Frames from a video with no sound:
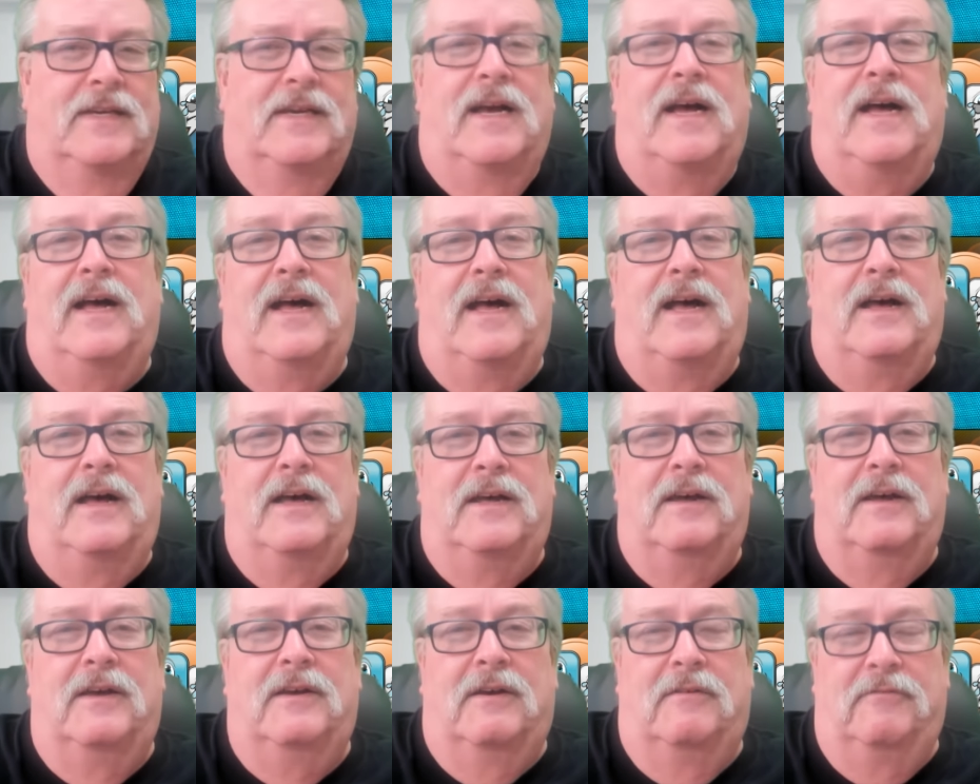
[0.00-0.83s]

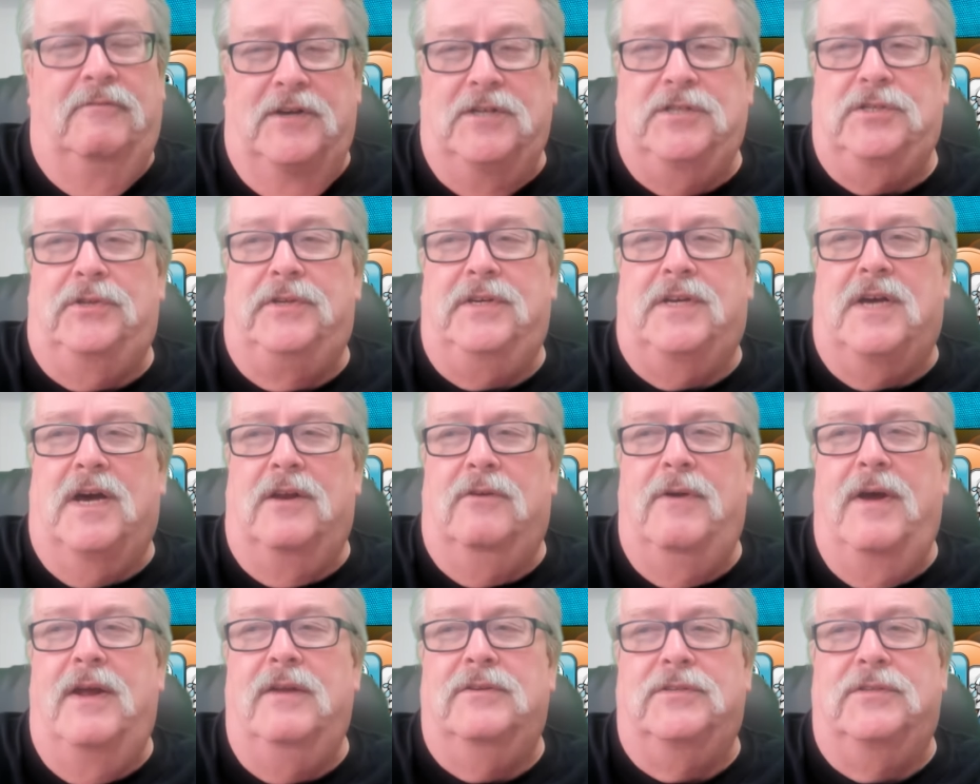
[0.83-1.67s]
Officially,
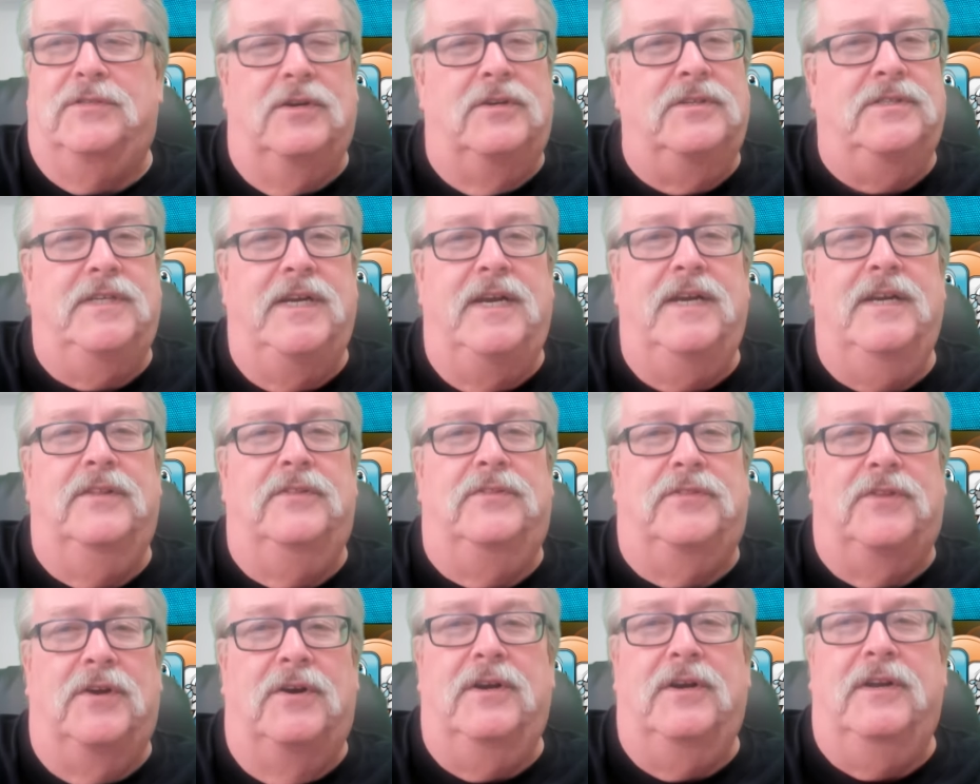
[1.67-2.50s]
Colorado is
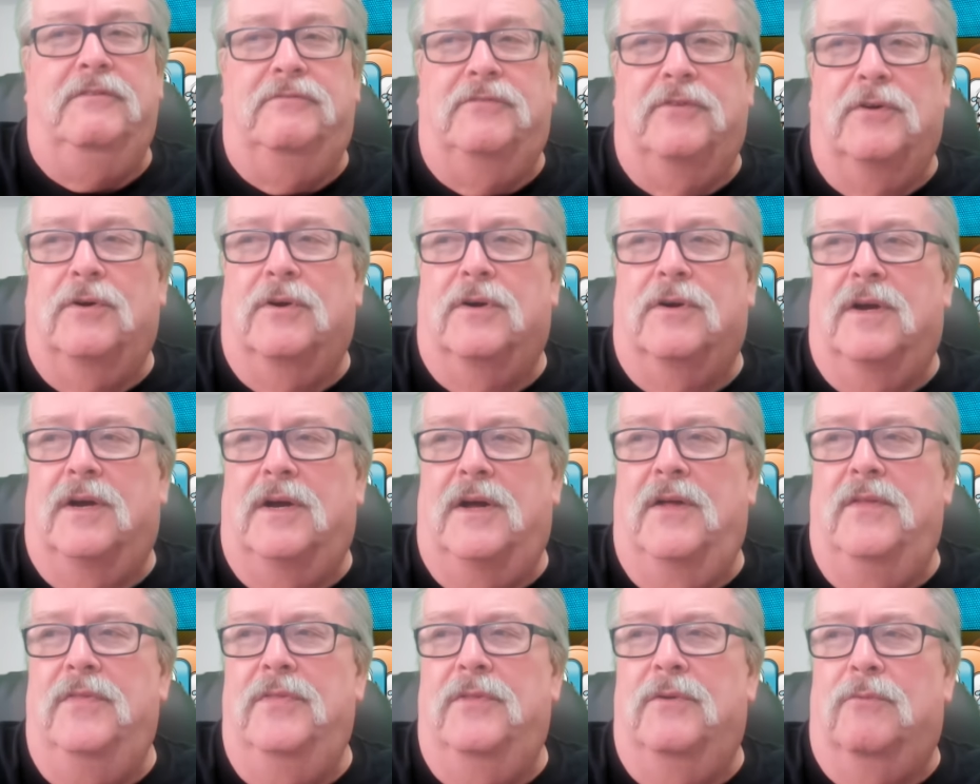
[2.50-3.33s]
13-34
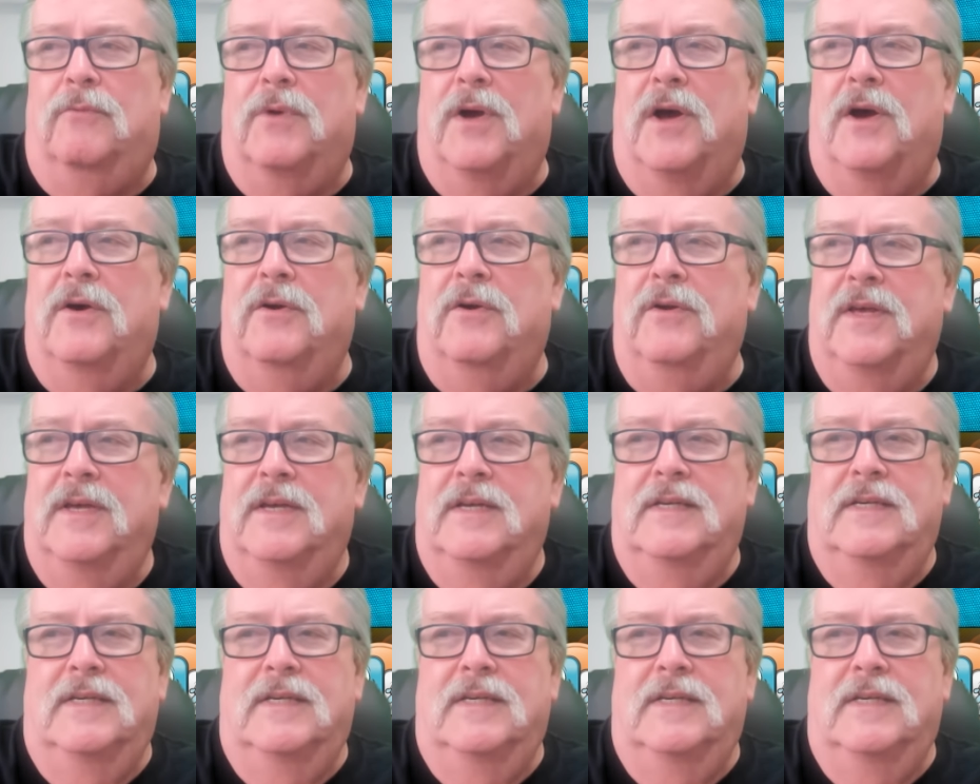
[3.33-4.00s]
on the road.